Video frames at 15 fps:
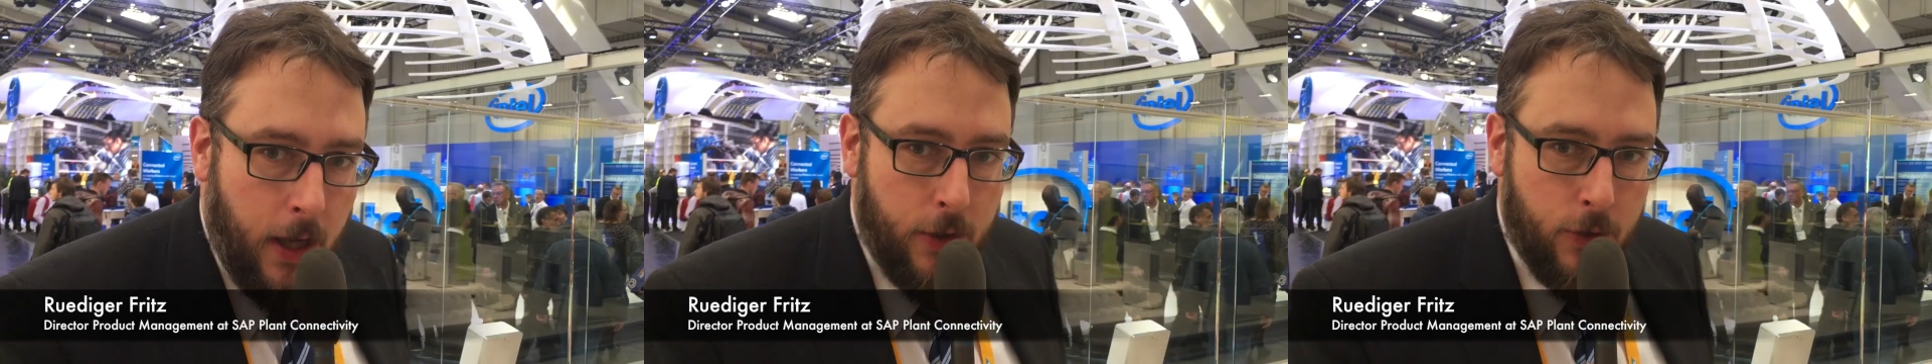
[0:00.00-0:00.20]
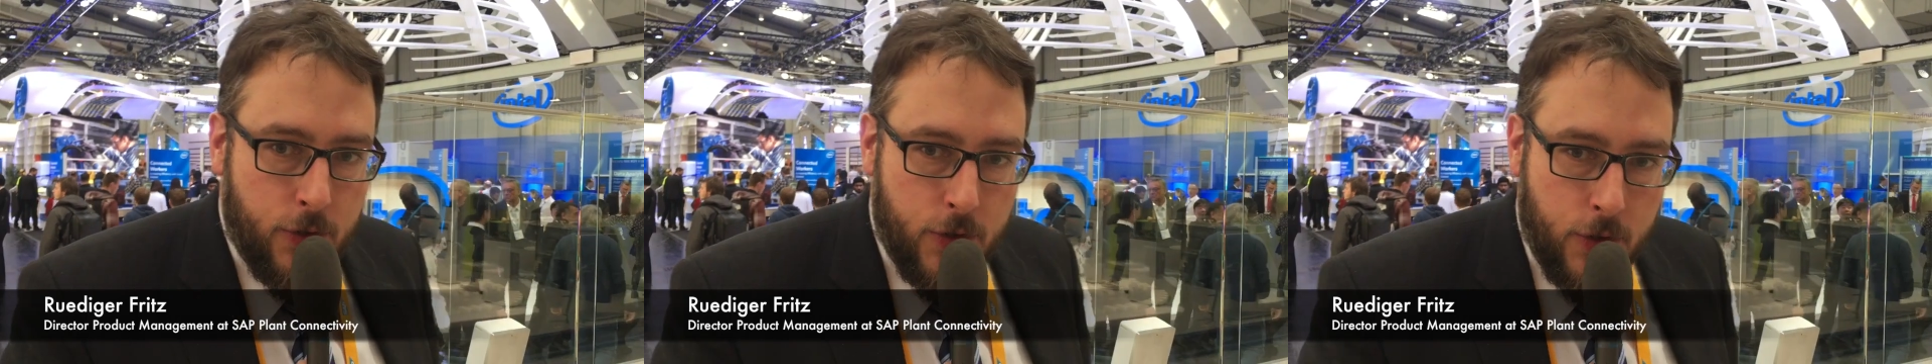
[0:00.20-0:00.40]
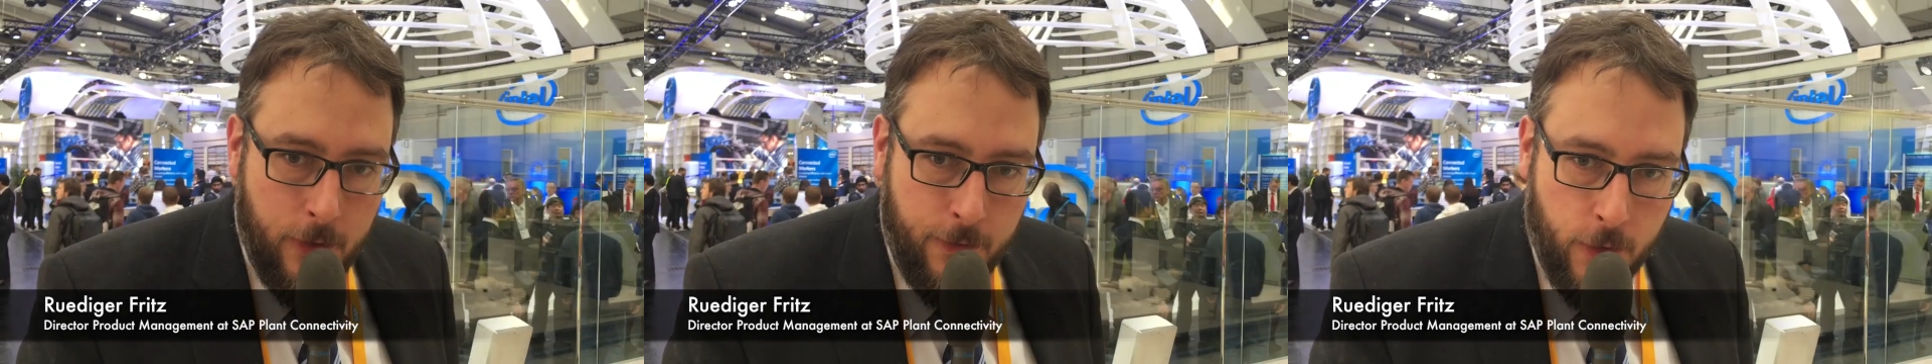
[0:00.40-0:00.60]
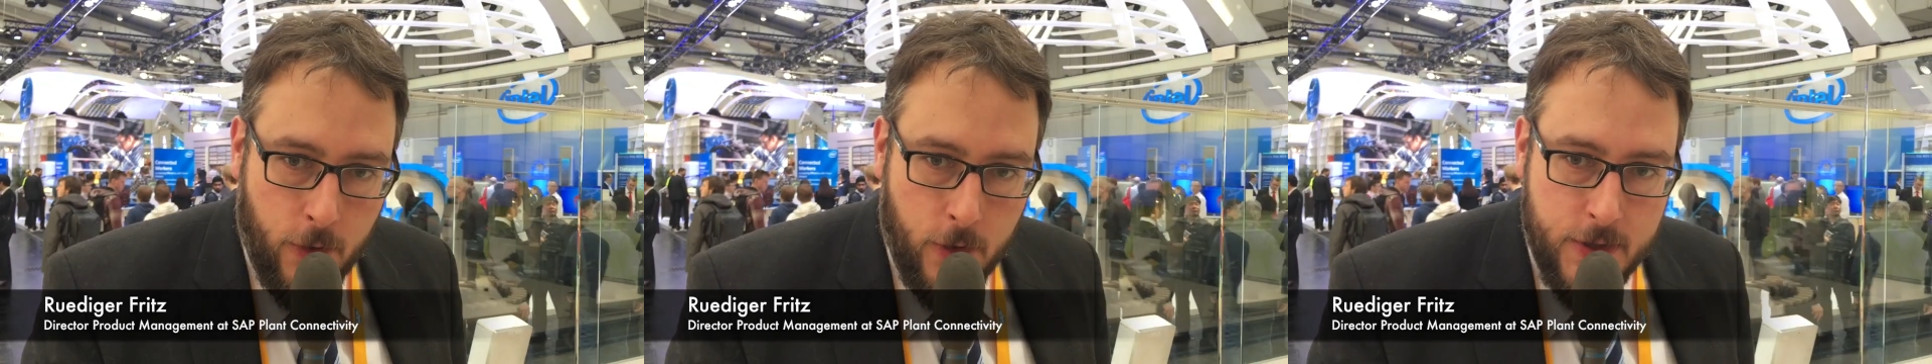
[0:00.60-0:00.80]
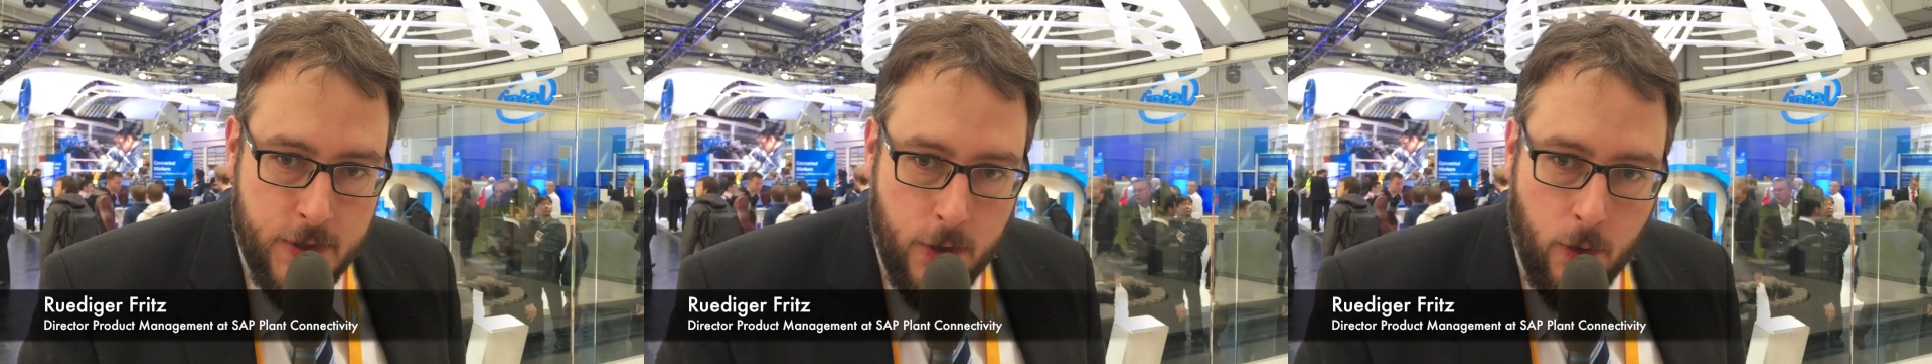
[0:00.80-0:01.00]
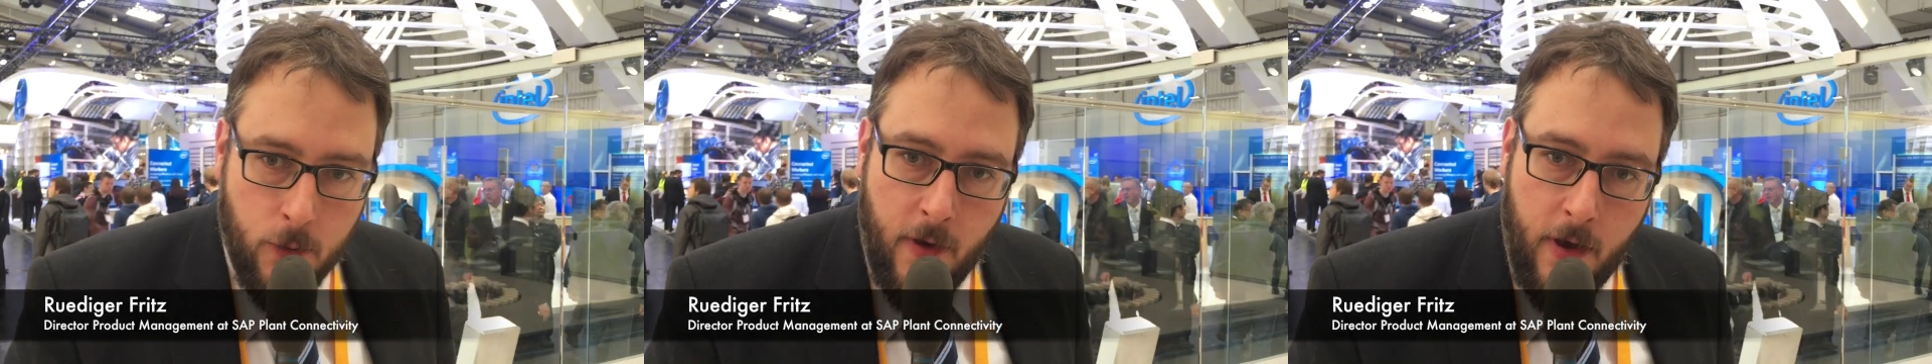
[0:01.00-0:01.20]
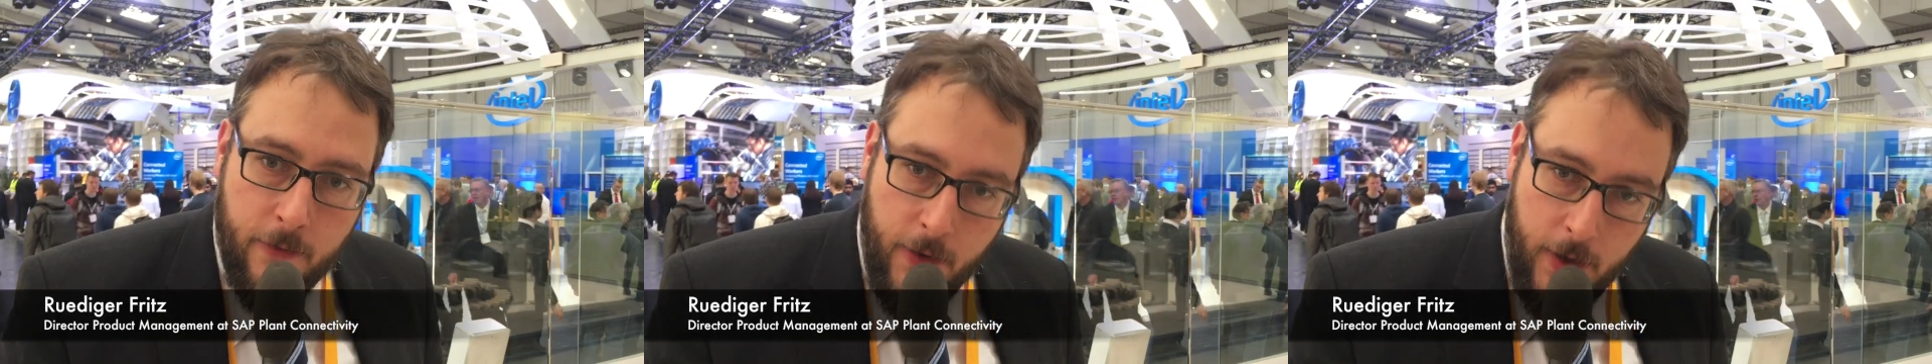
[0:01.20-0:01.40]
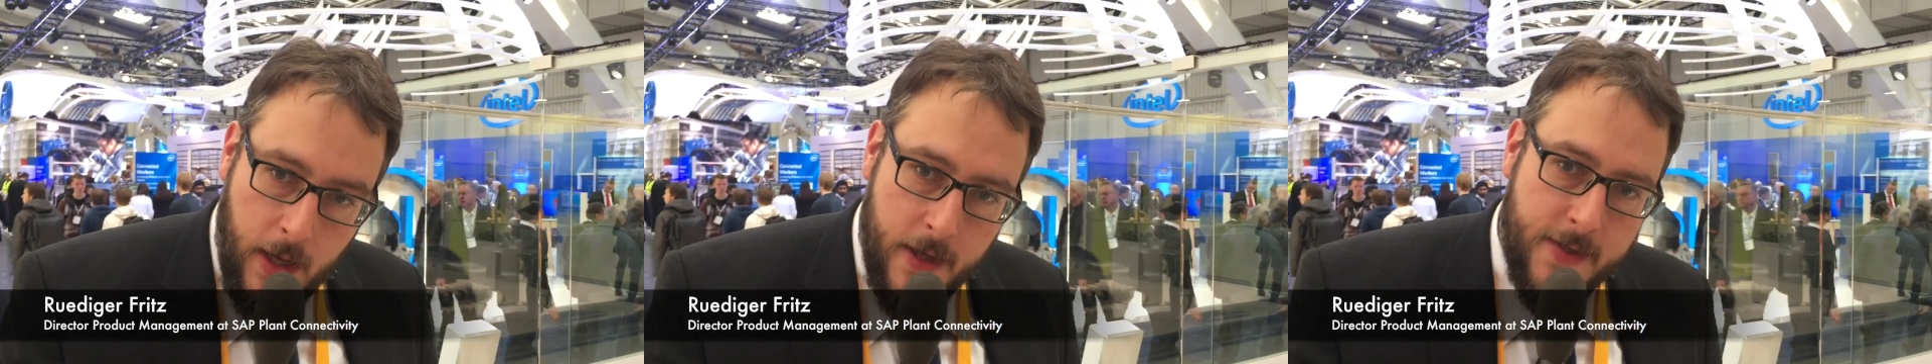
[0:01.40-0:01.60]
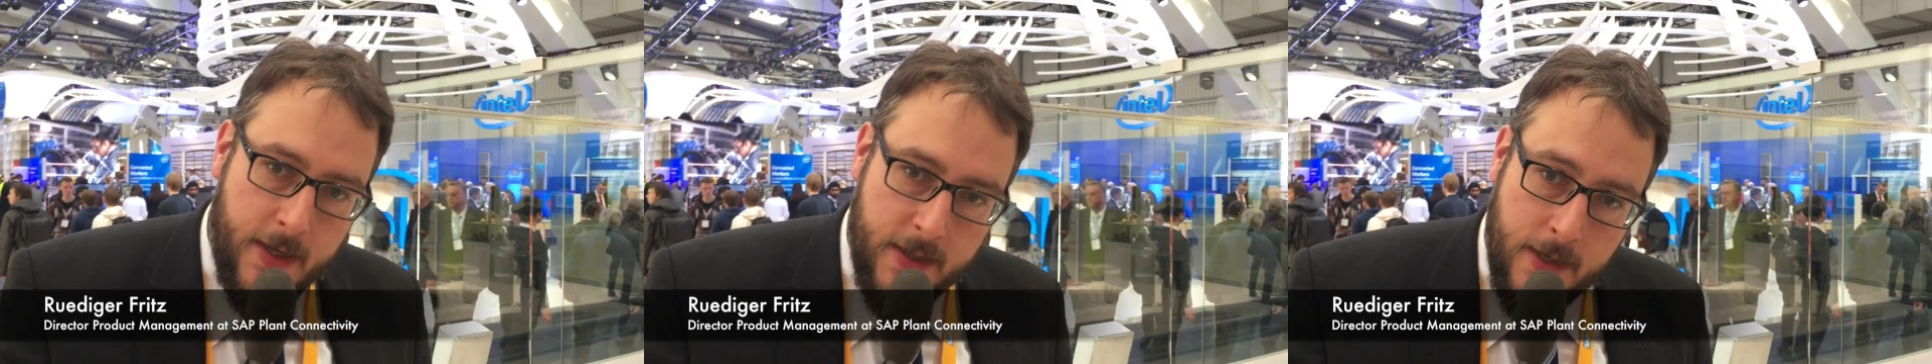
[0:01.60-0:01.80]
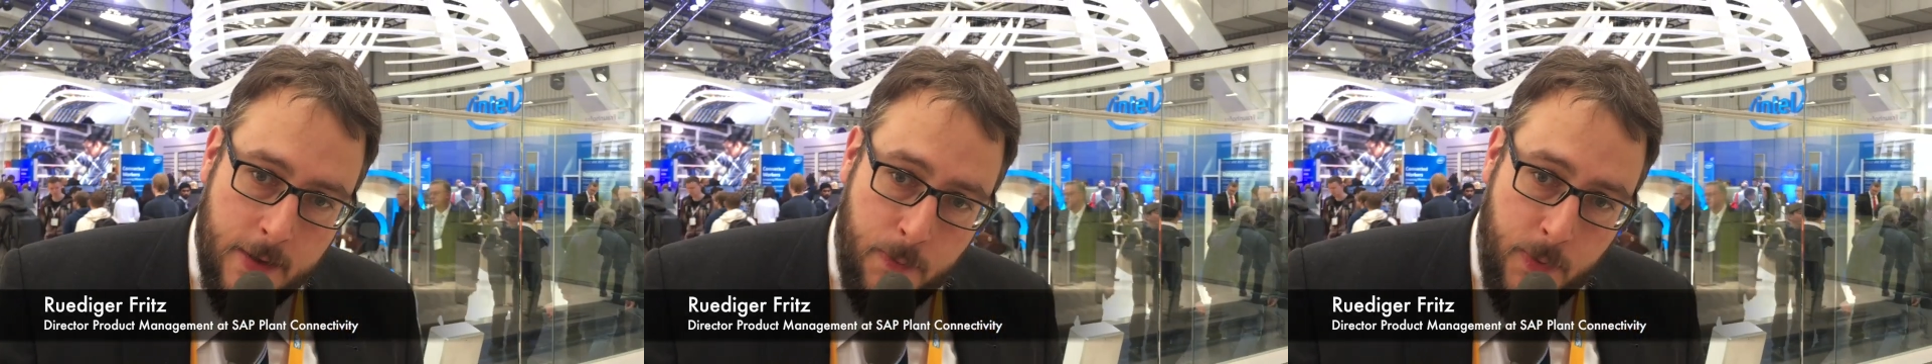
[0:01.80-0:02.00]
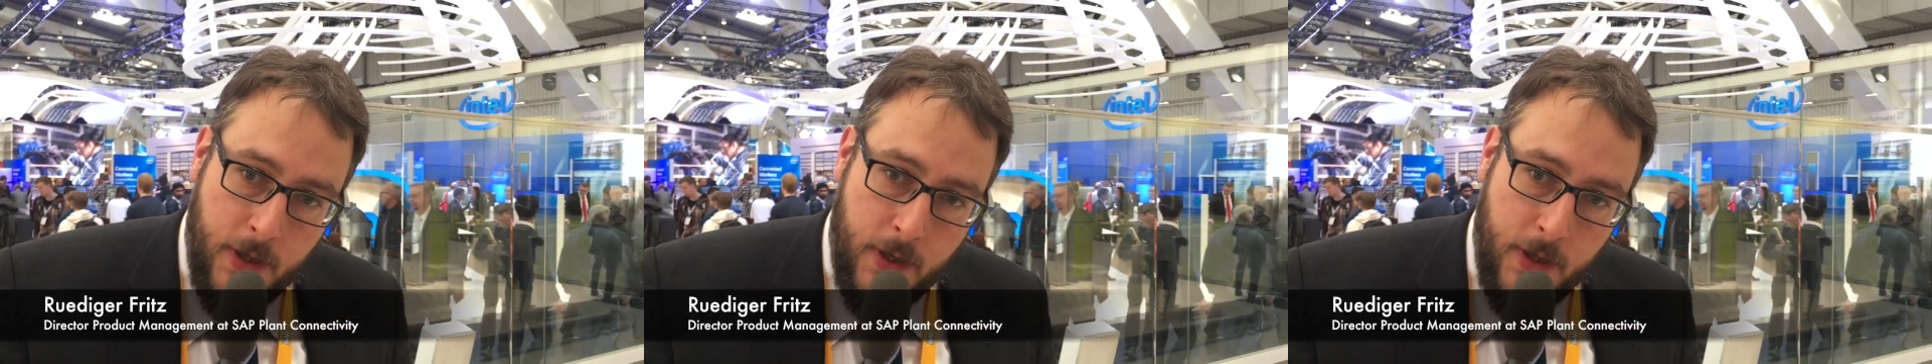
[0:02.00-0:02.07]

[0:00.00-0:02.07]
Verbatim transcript: industry 4.0 where we as SAP